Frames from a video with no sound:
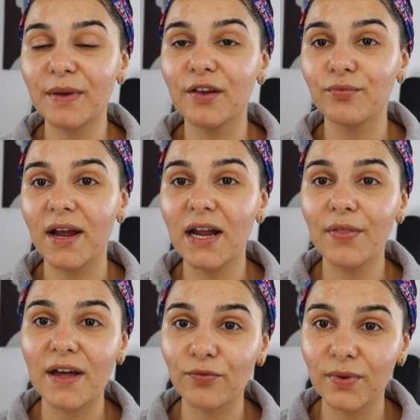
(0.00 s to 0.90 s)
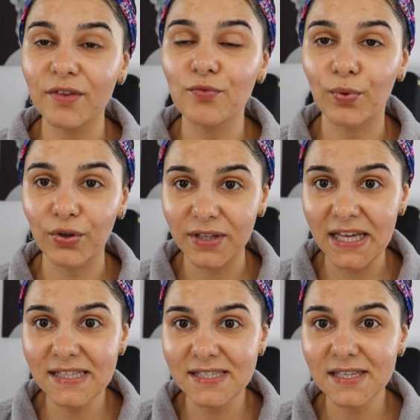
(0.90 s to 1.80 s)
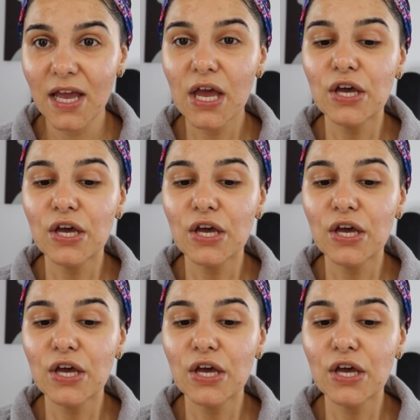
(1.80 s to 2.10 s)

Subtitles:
because right now that is what this world needs.